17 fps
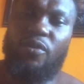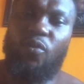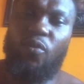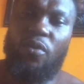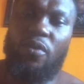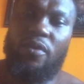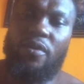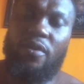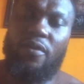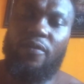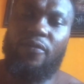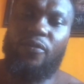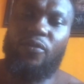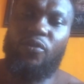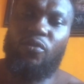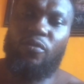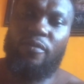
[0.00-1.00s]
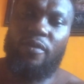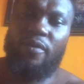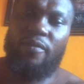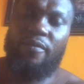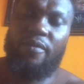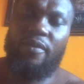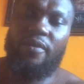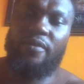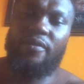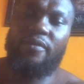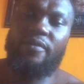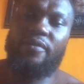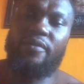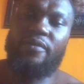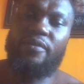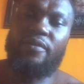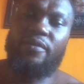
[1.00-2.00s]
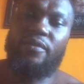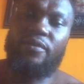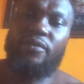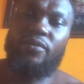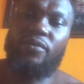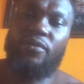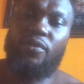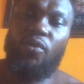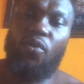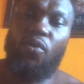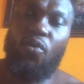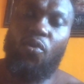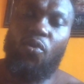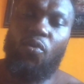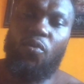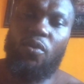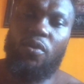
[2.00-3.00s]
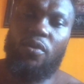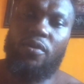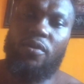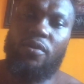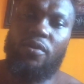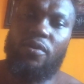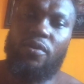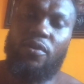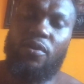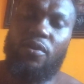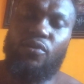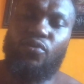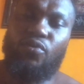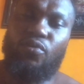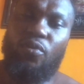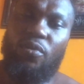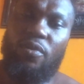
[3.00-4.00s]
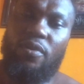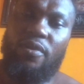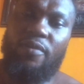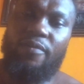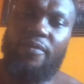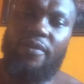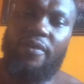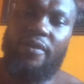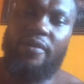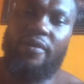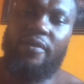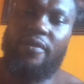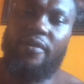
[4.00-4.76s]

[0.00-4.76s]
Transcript: a wonderful human being to the whole world, not to only me,